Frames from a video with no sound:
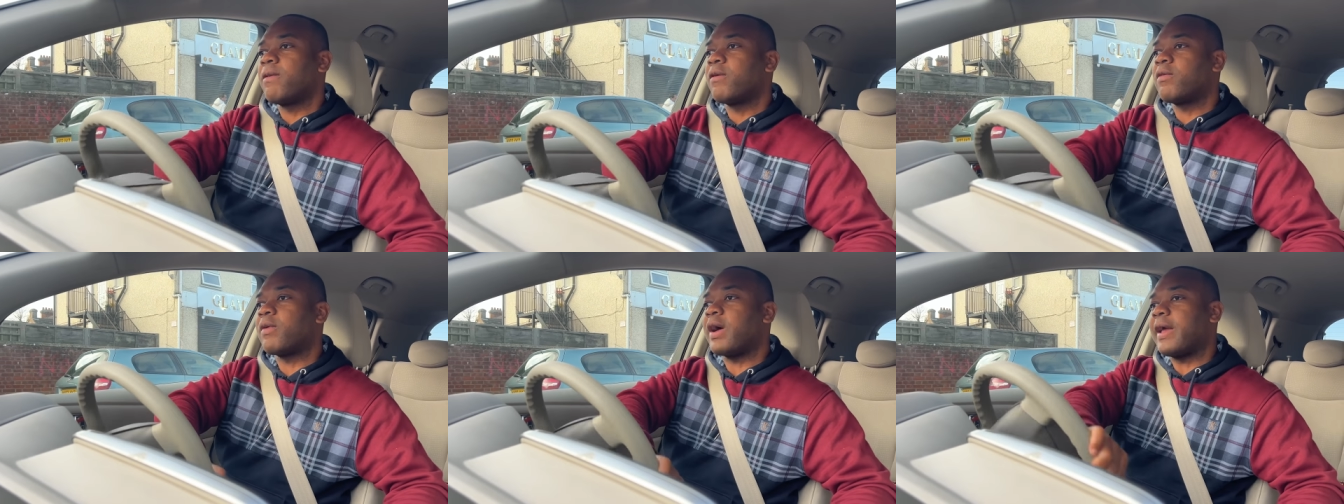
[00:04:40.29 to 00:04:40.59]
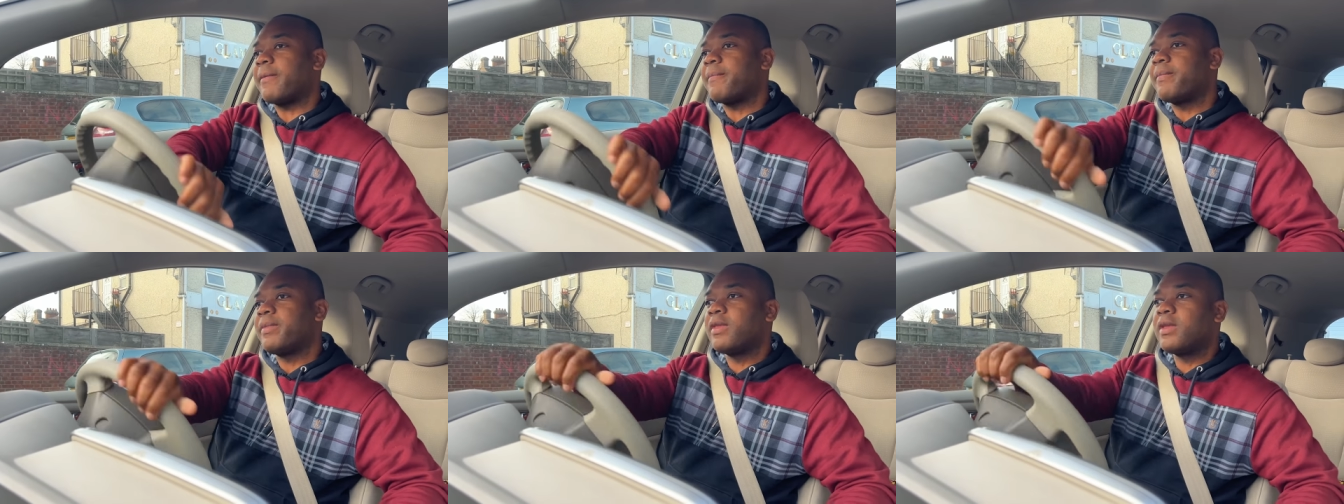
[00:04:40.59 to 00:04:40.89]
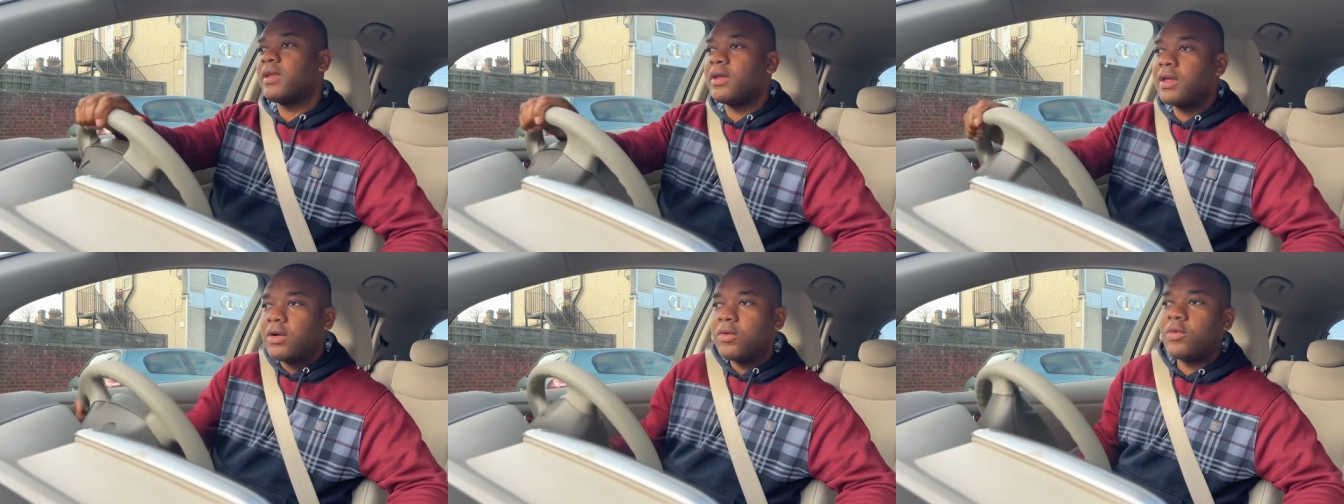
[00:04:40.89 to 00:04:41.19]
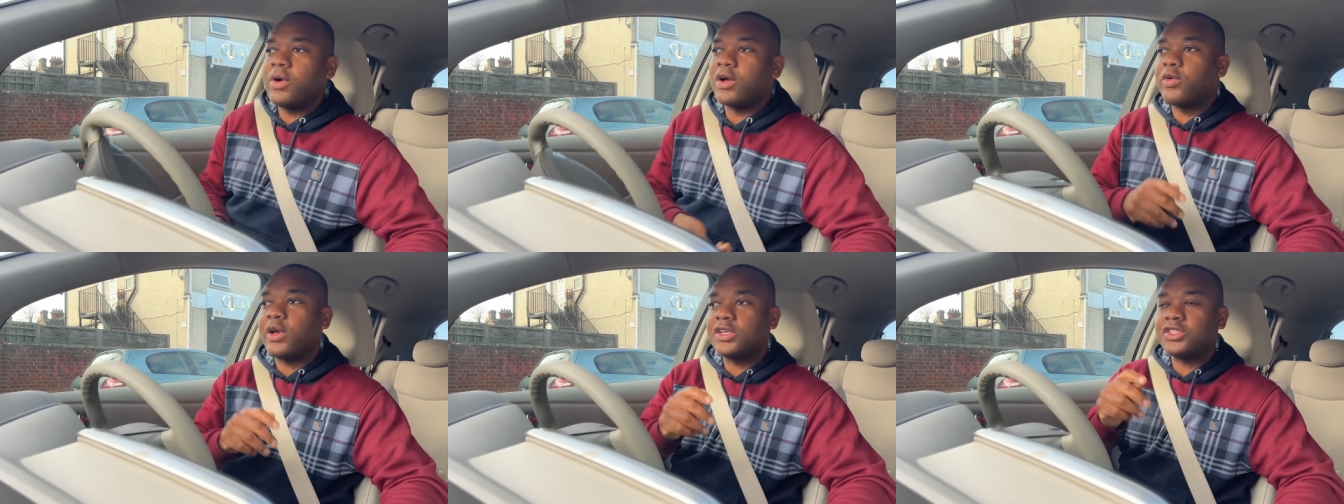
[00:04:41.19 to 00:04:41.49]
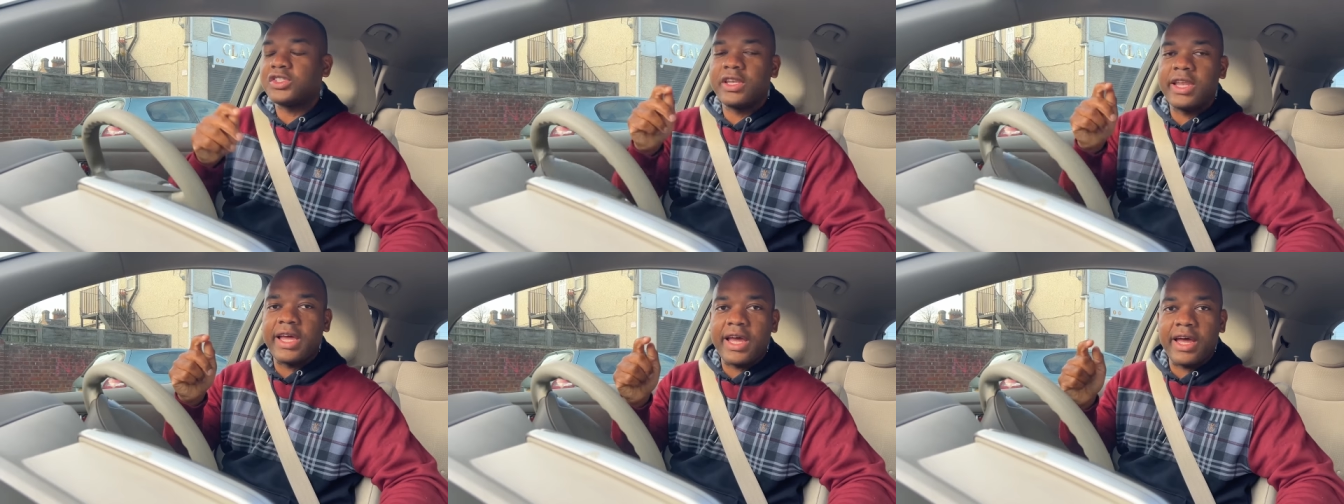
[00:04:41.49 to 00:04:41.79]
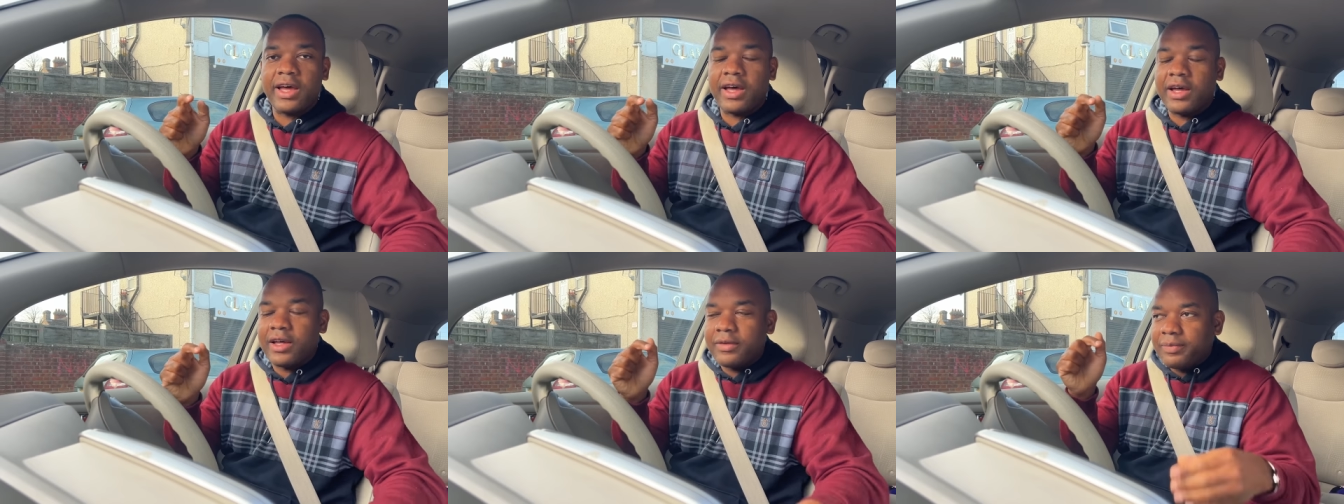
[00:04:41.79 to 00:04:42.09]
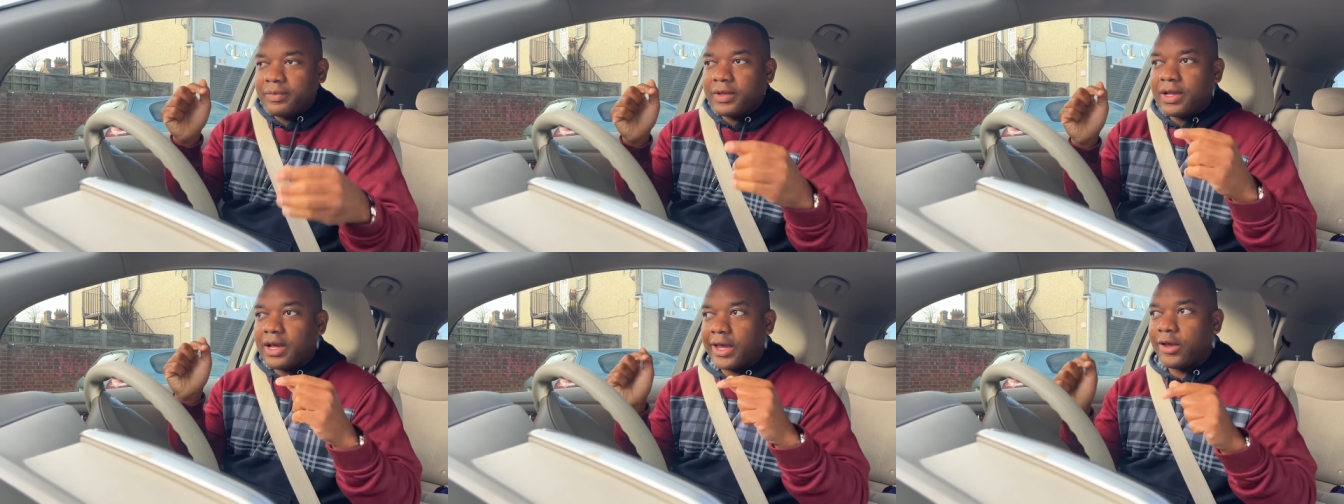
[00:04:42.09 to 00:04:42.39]
Right, one question that
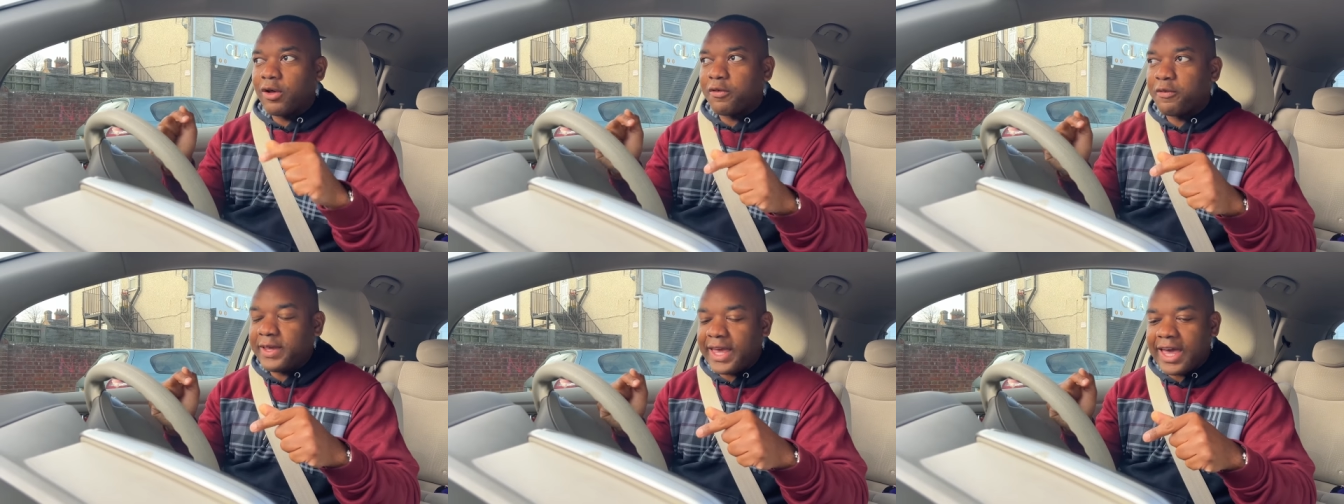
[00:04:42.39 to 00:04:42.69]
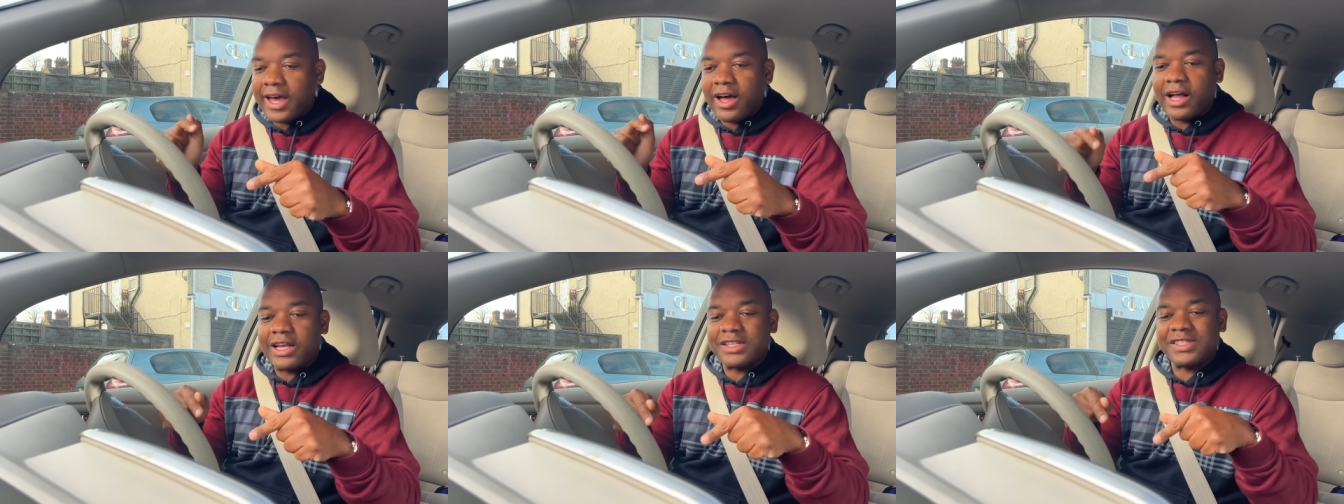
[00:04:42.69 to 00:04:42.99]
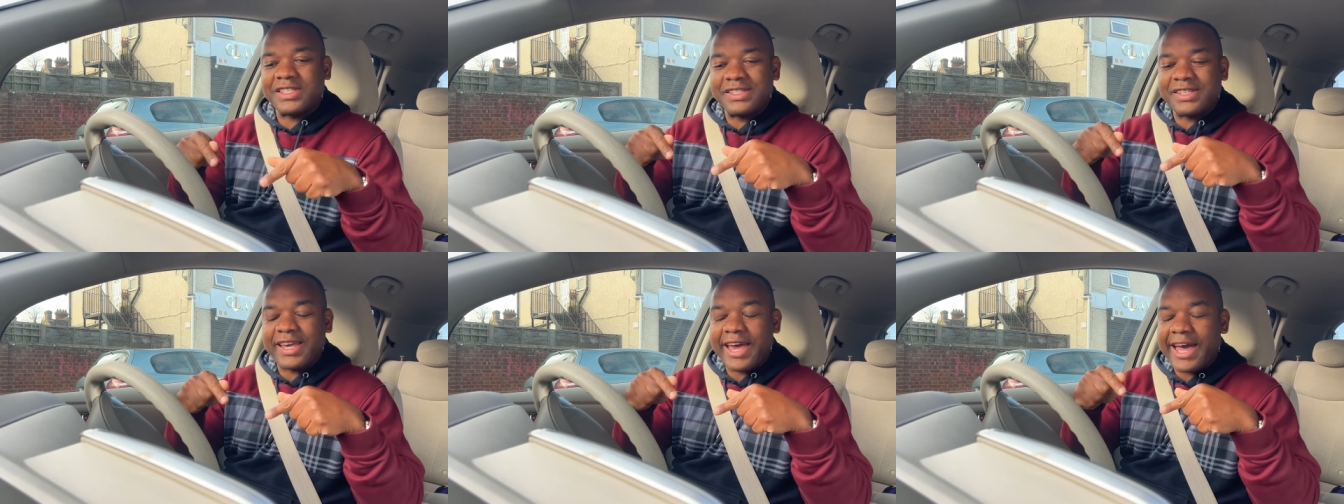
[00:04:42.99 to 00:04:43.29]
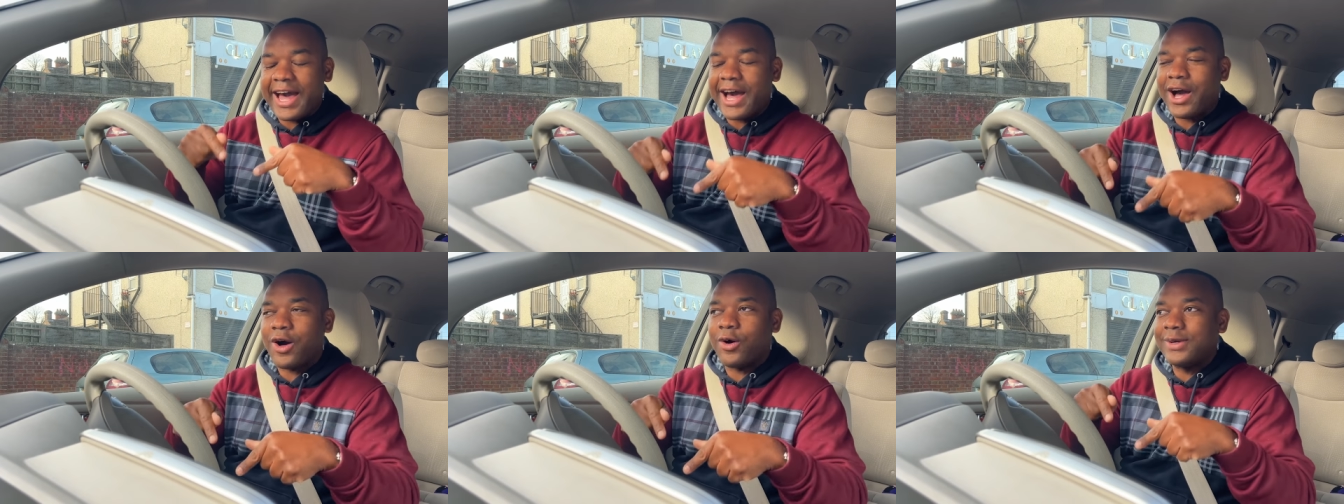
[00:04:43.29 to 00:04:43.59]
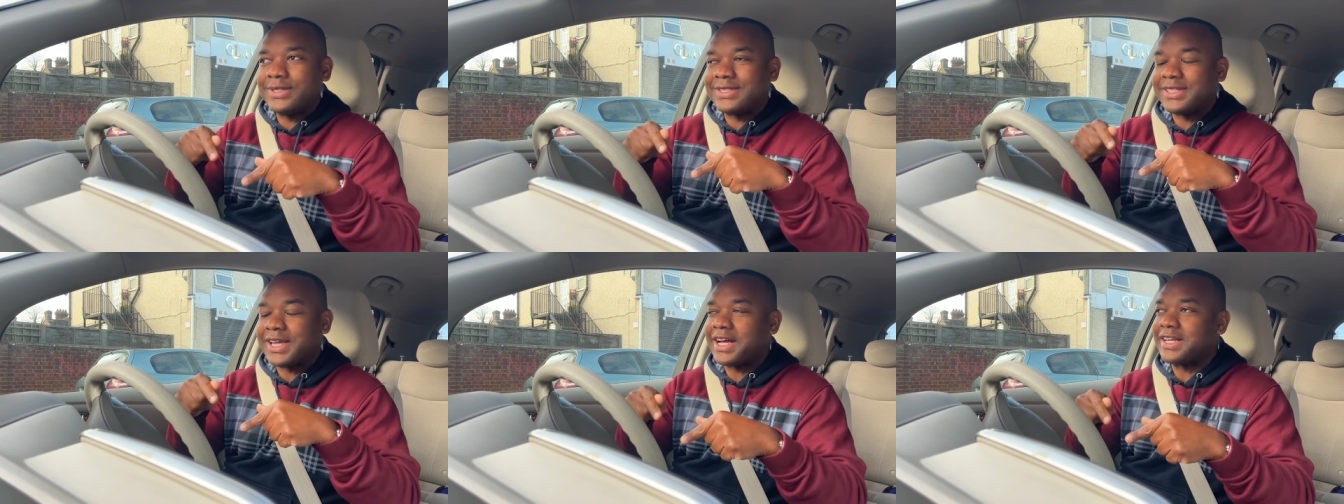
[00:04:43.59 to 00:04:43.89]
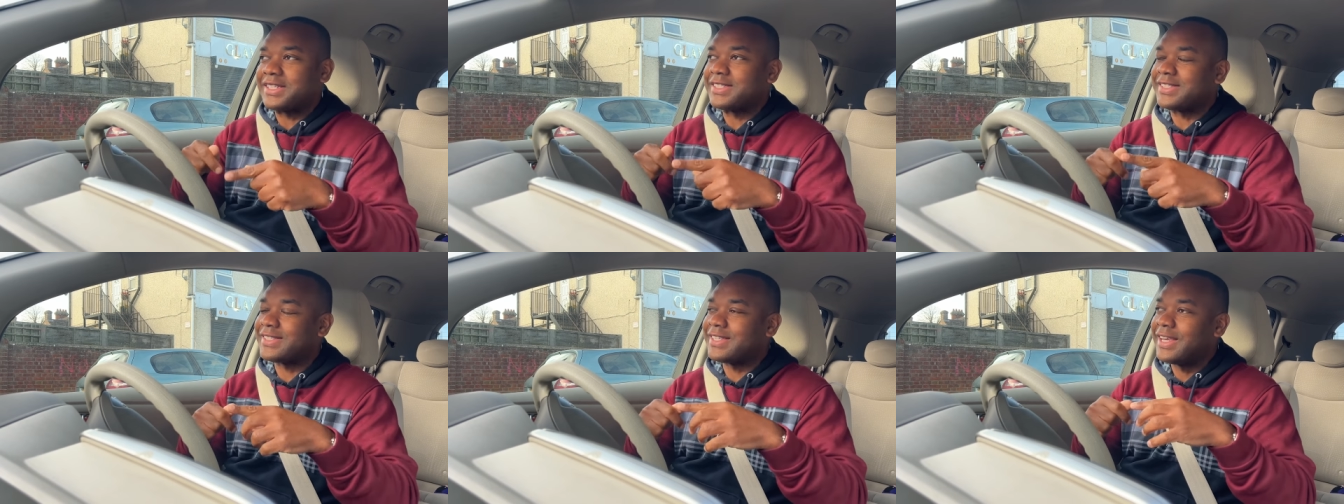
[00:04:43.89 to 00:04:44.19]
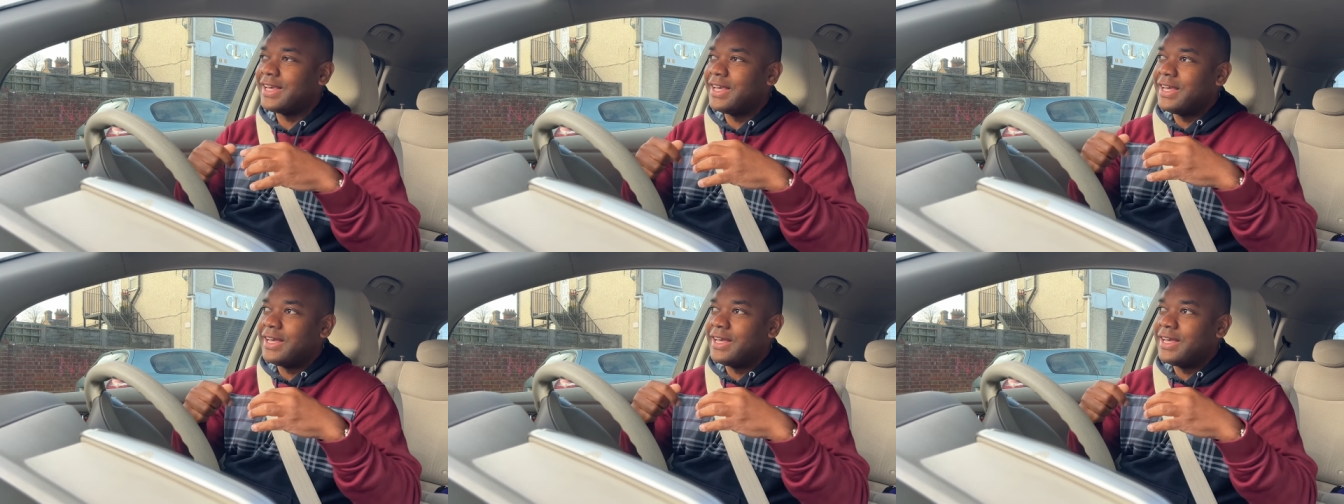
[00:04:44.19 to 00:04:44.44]
I often get asked is how does